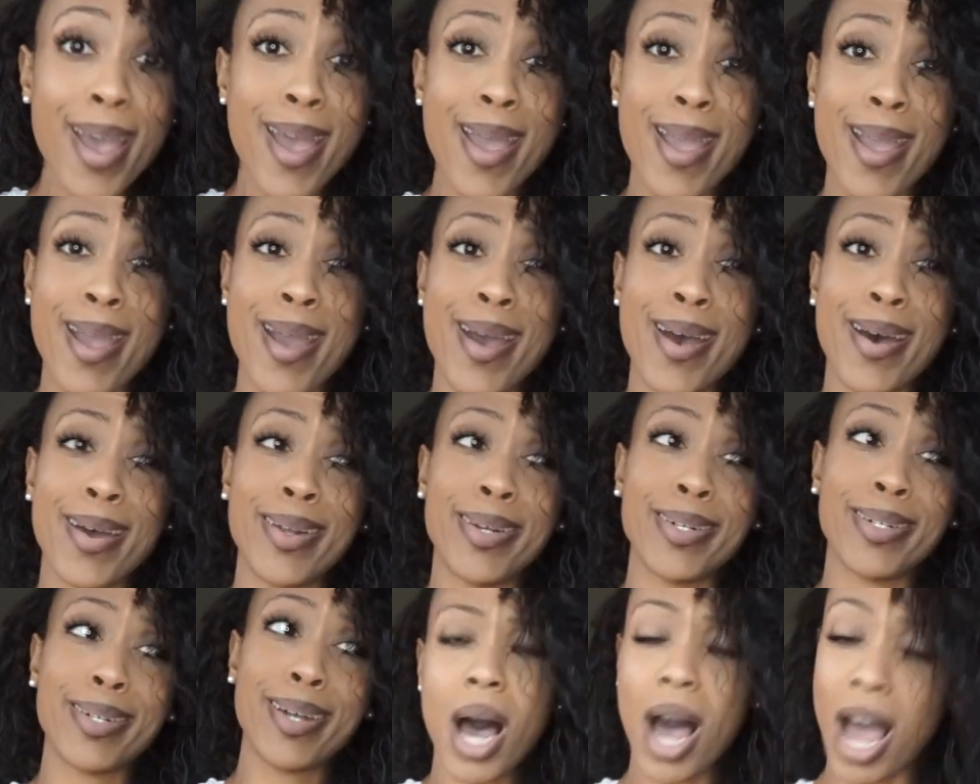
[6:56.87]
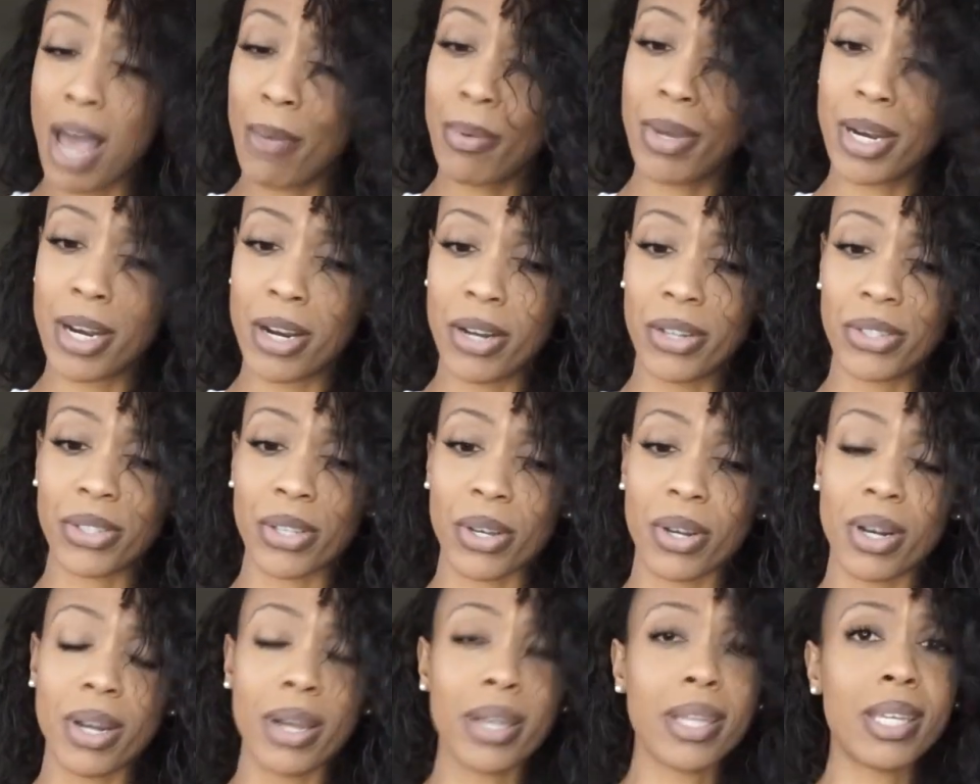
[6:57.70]
And I'm in
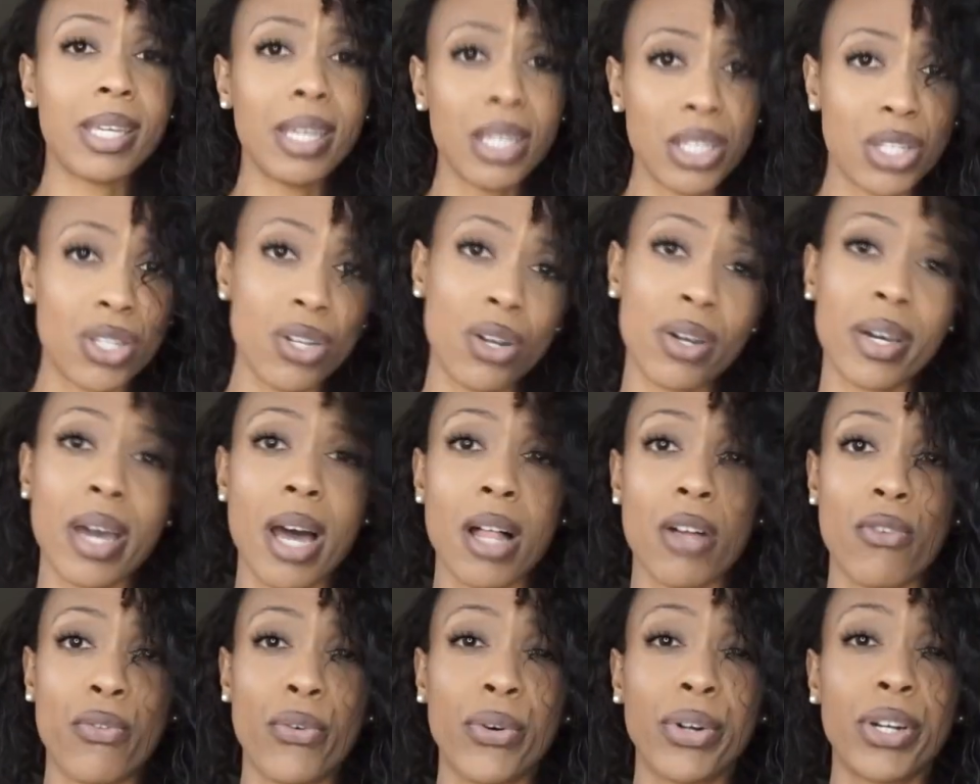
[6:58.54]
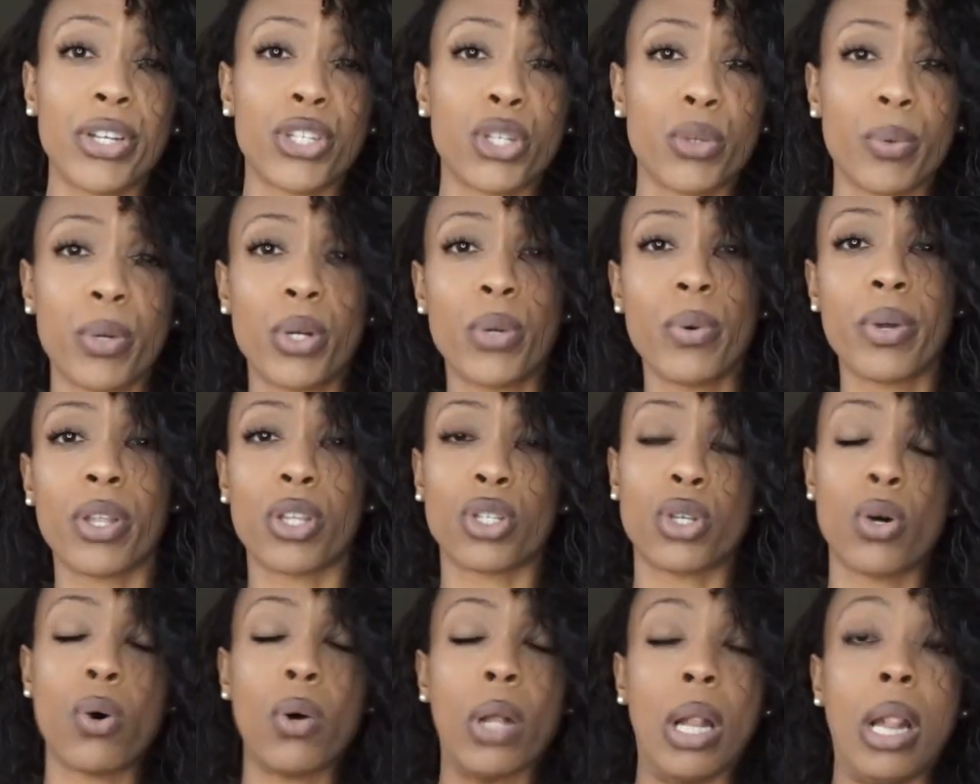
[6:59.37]
Arizona, he's still in California, so we're doing this
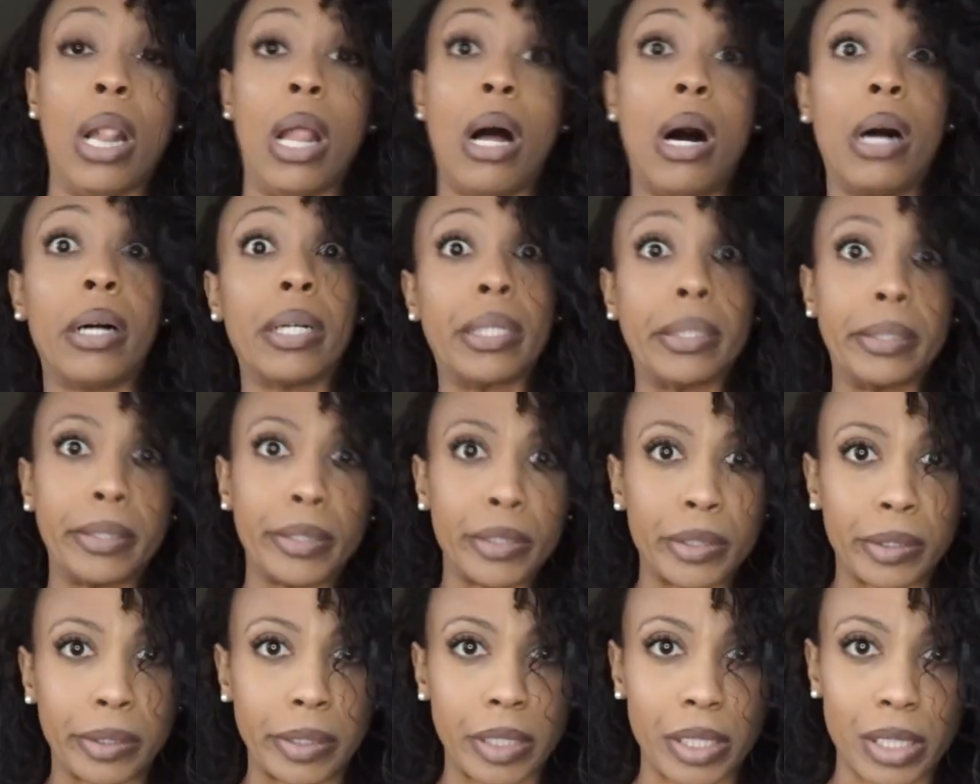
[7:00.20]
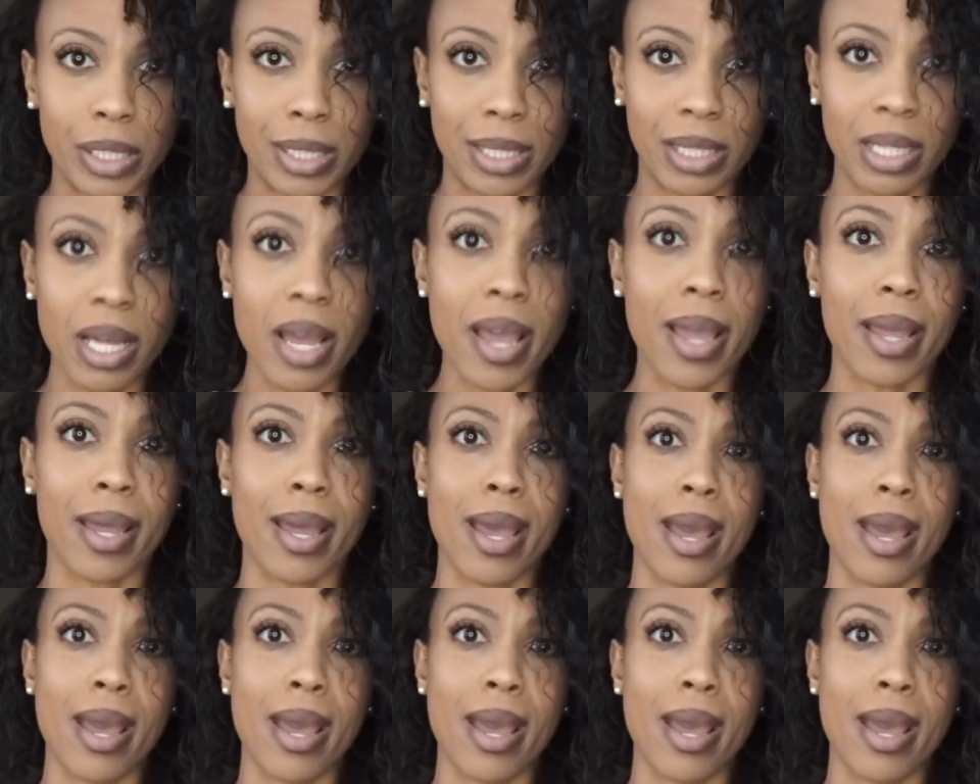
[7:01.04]
whole long distance thing